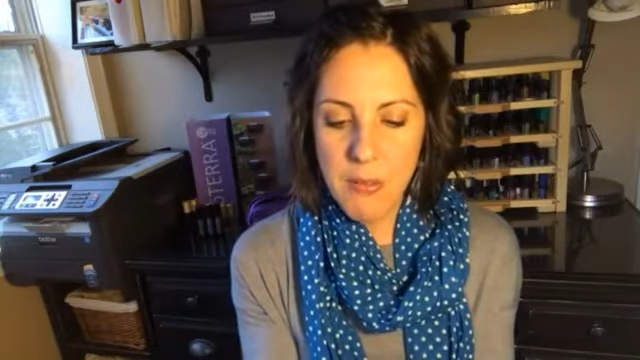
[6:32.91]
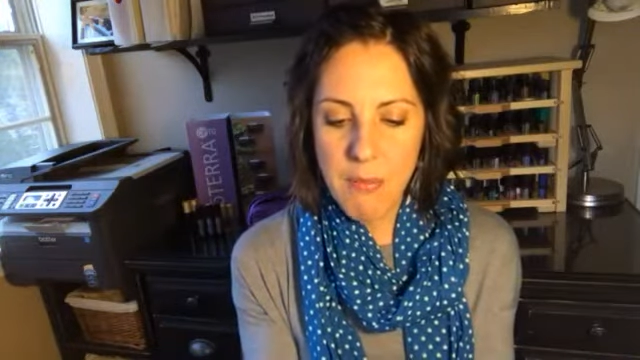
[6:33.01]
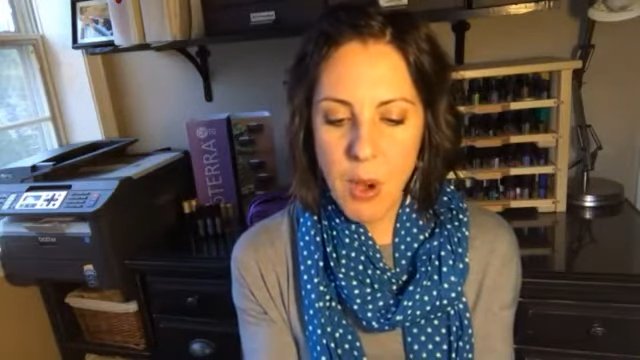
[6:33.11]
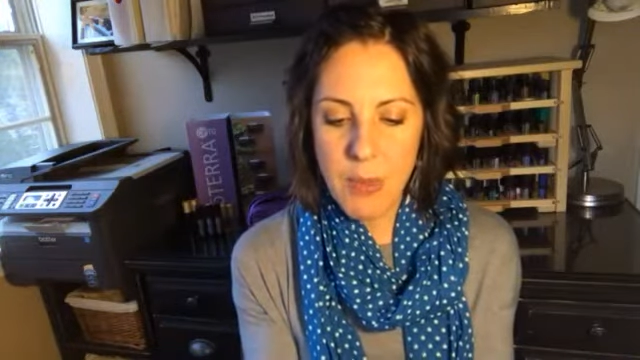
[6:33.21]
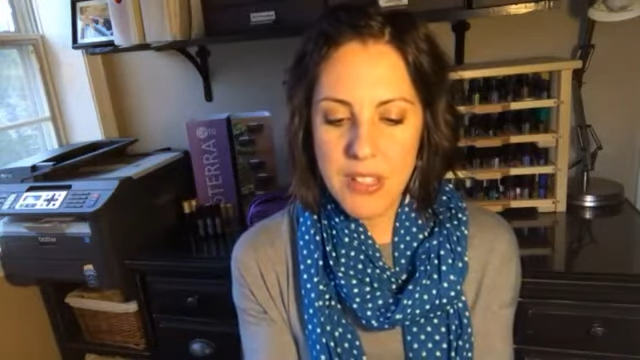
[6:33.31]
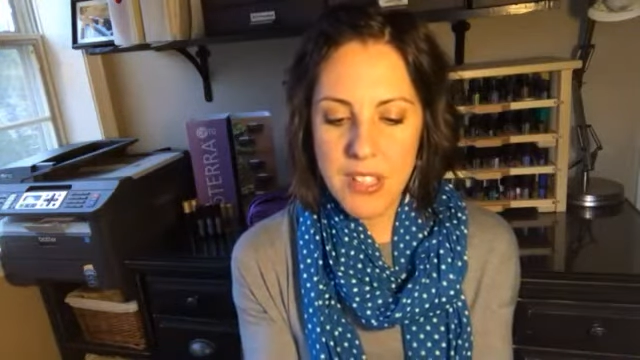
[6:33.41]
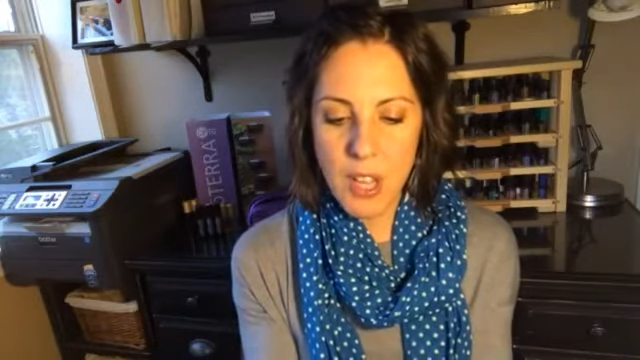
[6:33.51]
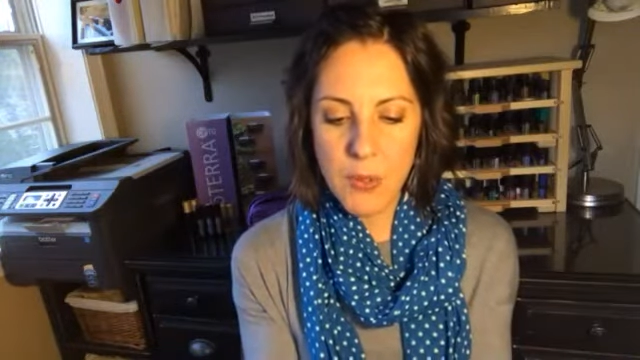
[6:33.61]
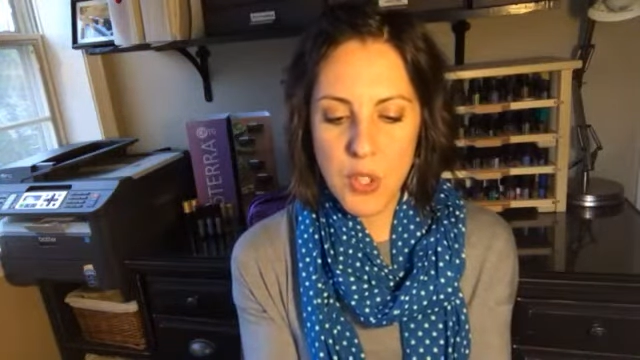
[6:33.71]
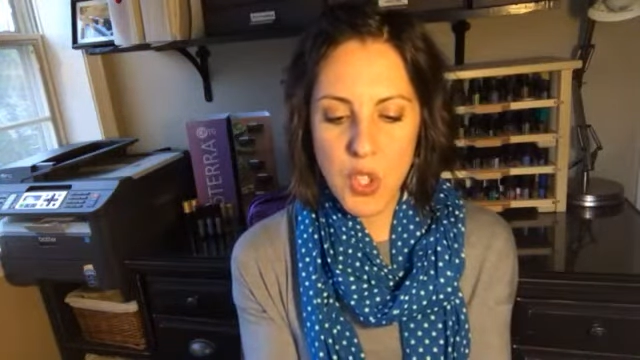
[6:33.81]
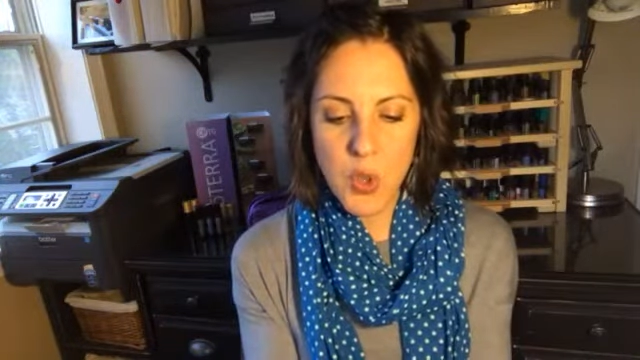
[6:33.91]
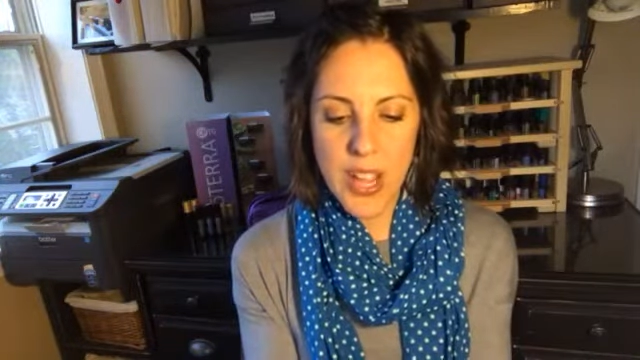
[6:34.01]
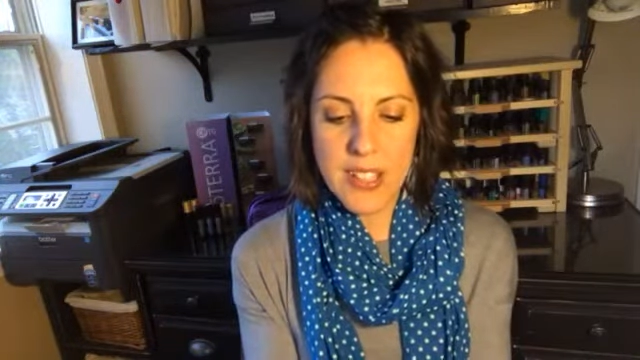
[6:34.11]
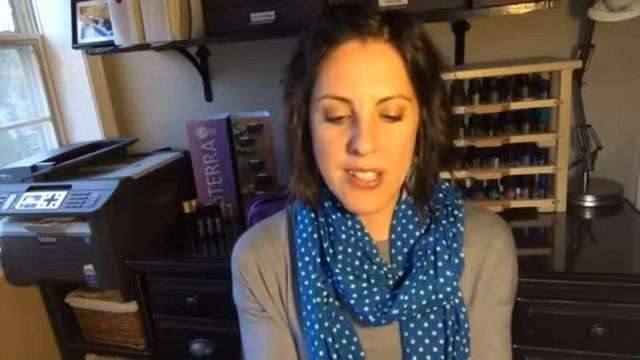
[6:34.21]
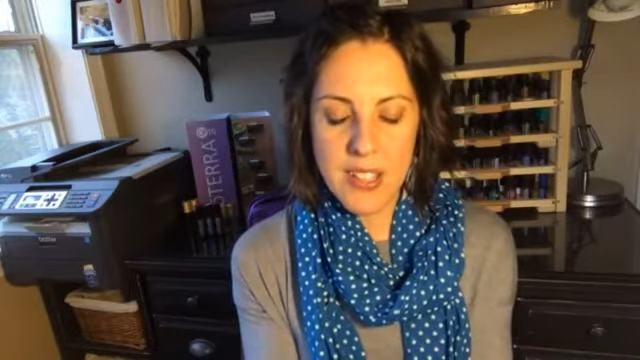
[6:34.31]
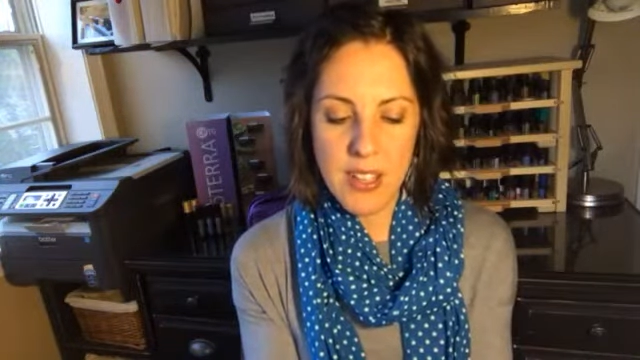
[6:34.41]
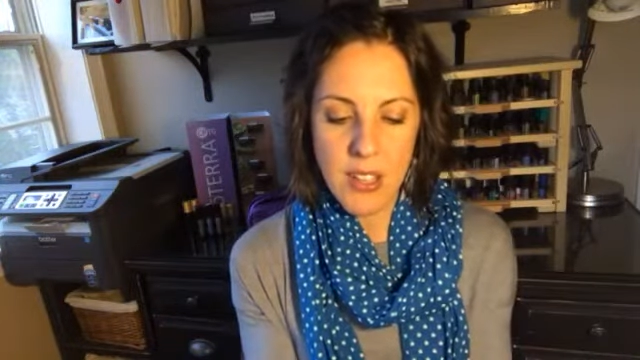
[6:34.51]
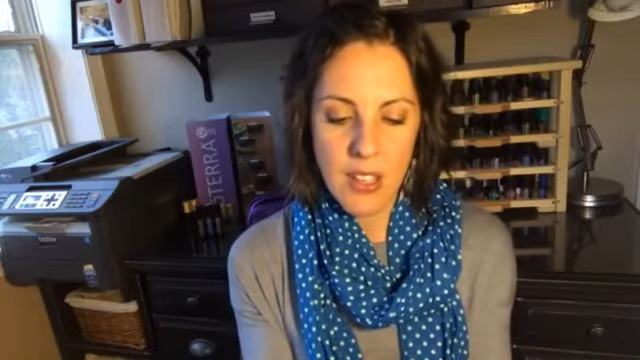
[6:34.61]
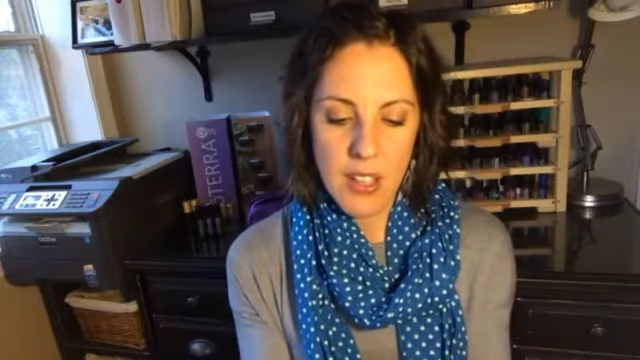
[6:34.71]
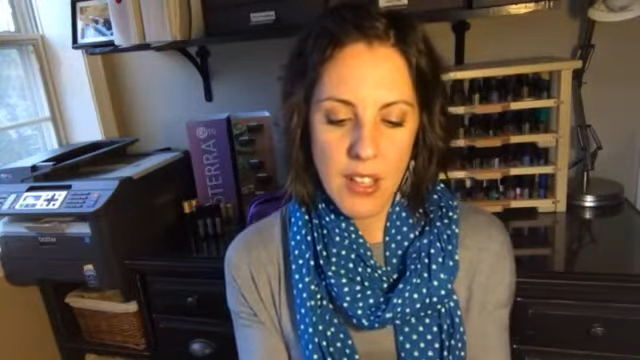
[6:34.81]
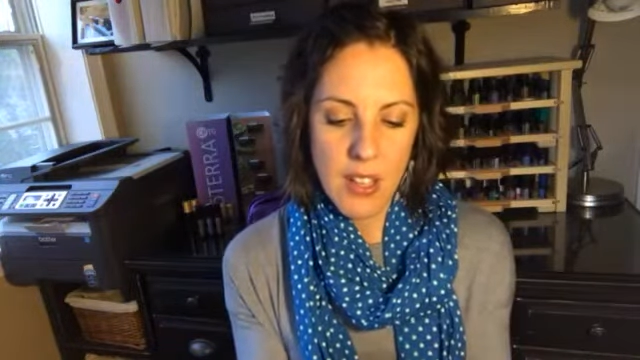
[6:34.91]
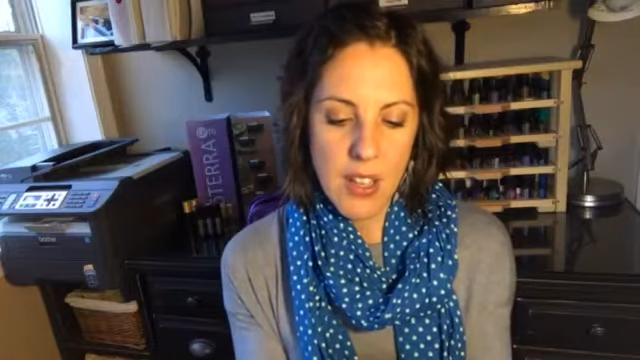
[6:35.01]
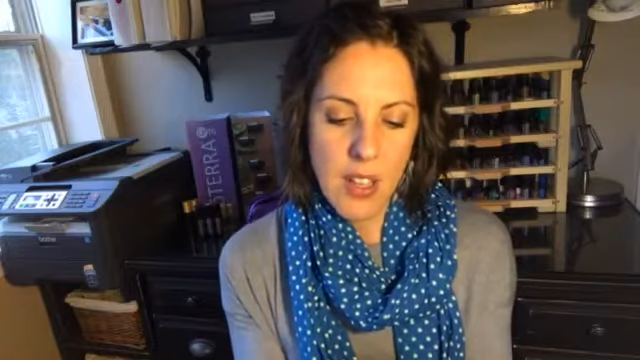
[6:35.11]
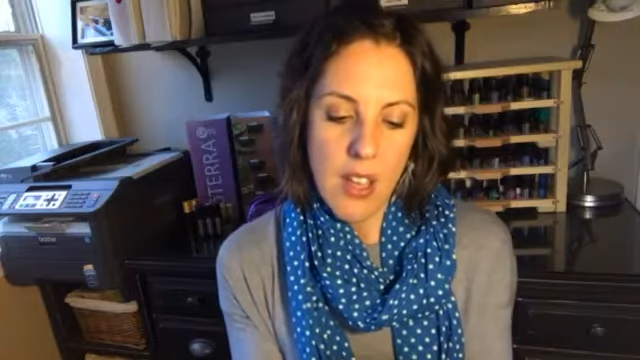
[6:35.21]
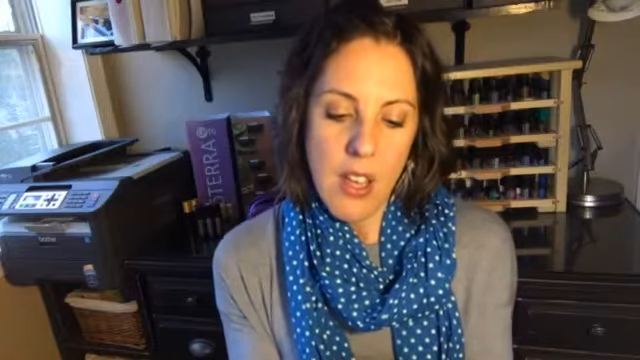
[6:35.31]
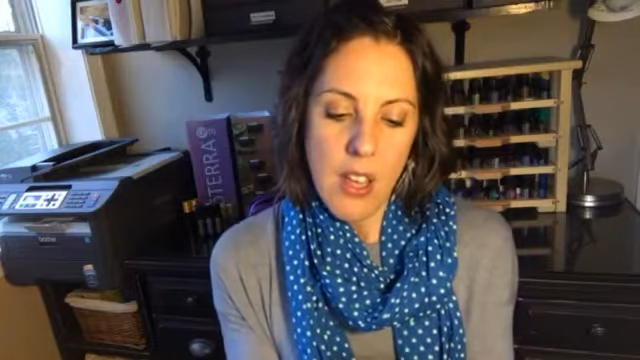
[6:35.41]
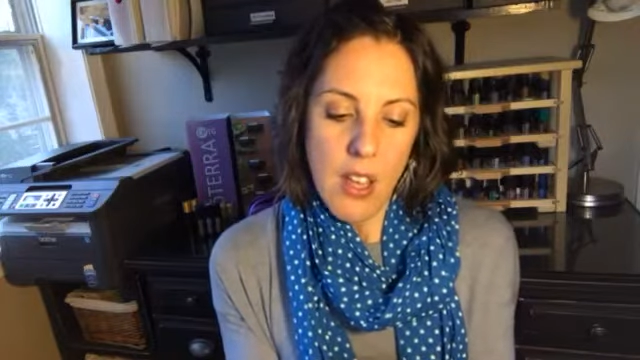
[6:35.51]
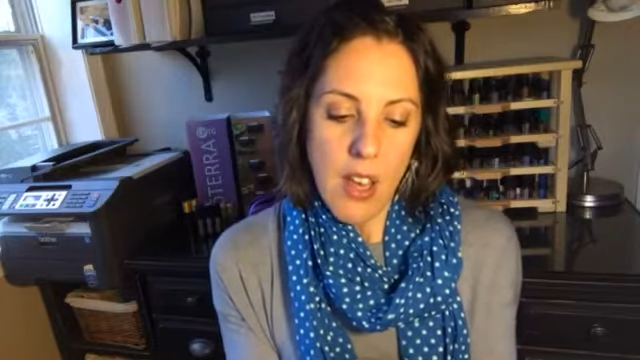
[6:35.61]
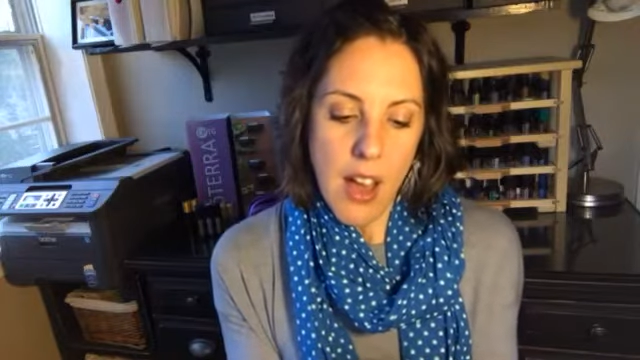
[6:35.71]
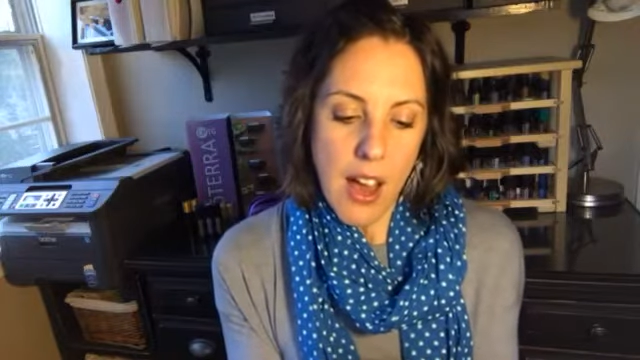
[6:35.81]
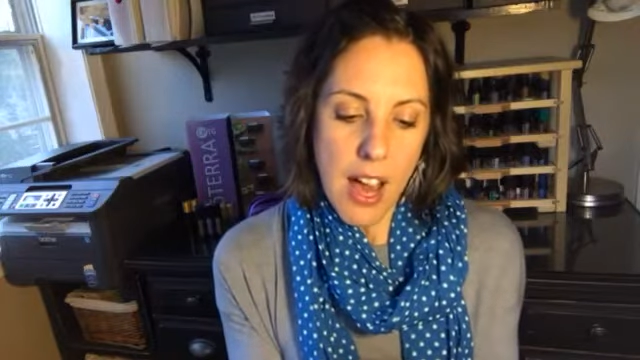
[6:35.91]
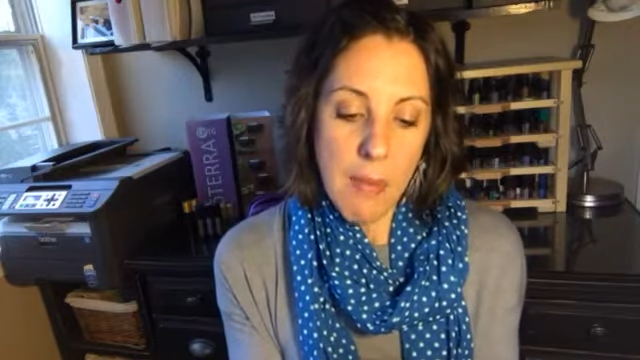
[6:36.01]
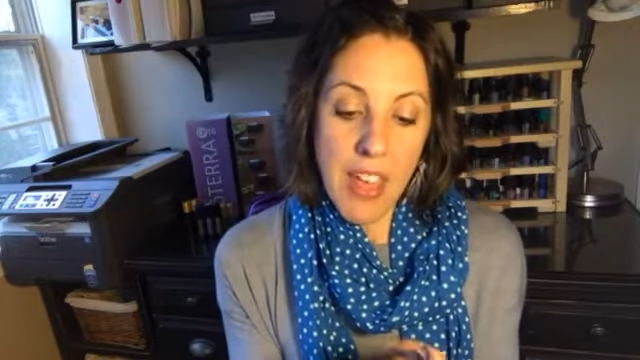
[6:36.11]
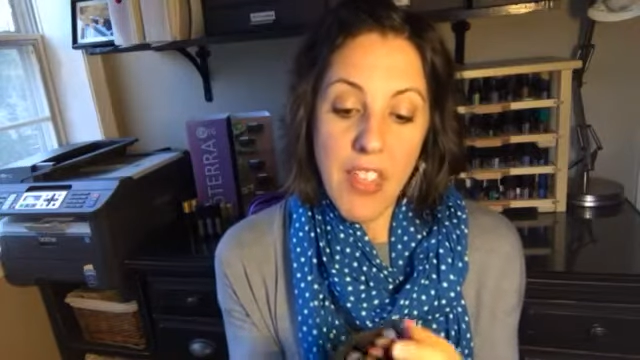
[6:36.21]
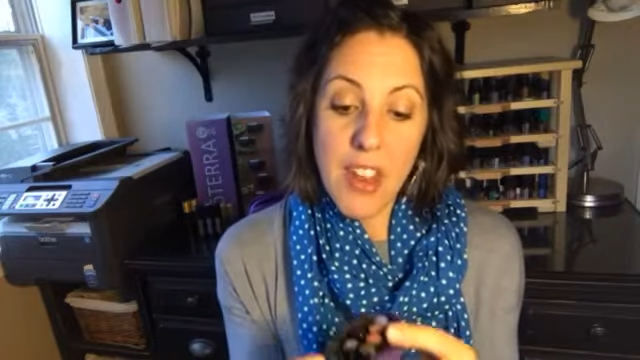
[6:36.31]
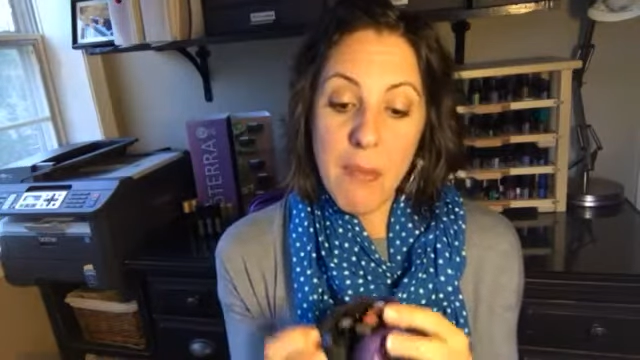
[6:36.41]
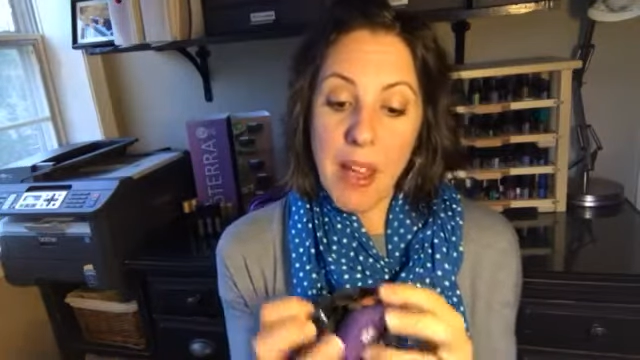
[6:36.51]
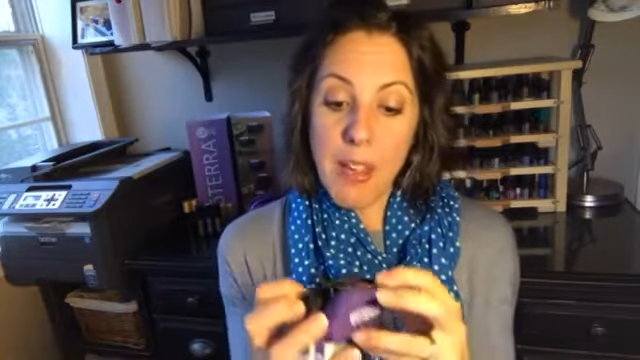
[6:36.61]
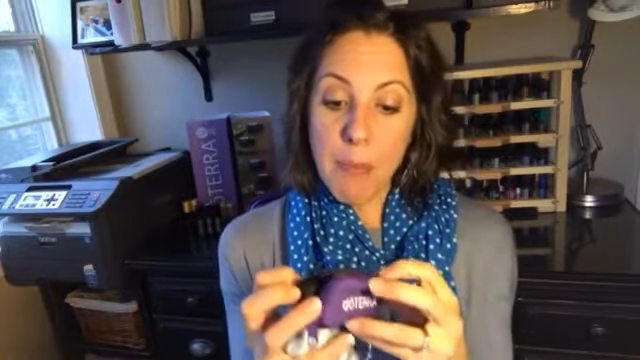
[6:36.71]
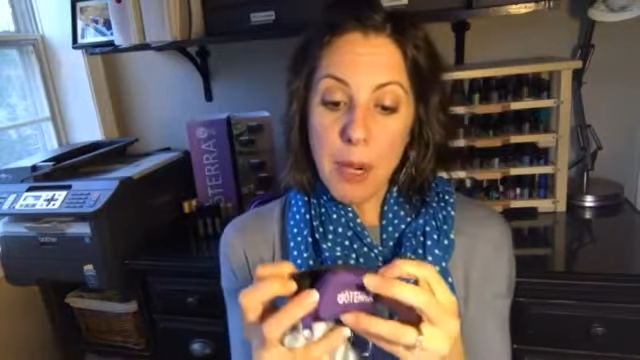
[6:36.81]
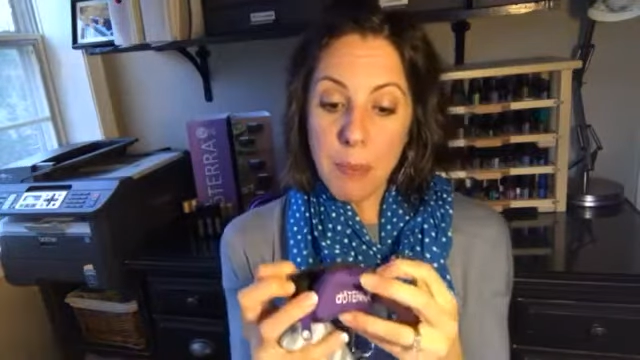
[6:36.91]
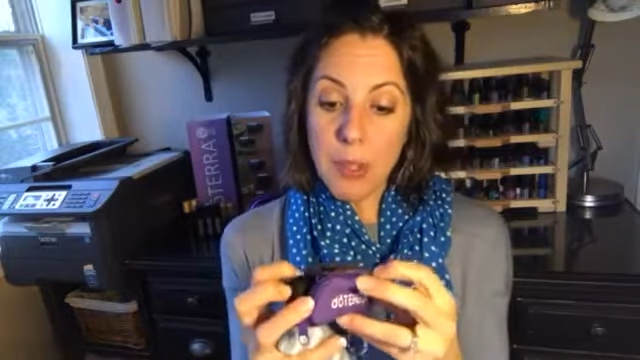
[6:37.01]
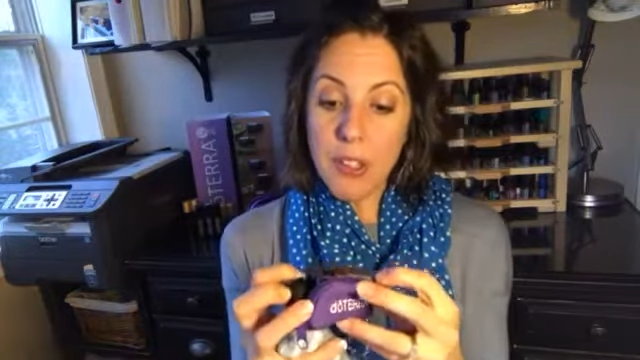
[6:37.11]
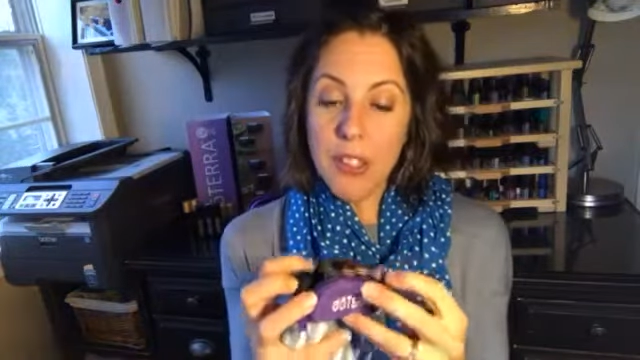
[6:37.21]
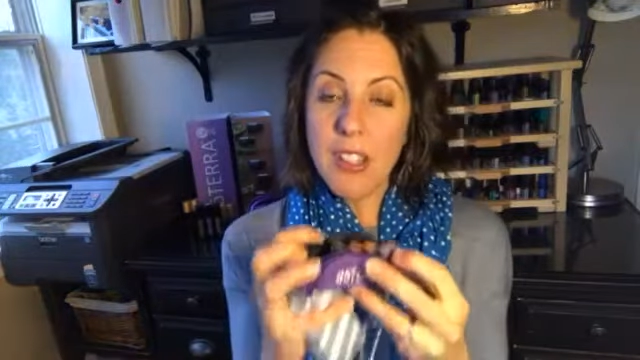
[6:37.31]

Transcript: moments of stress. And then in my purple,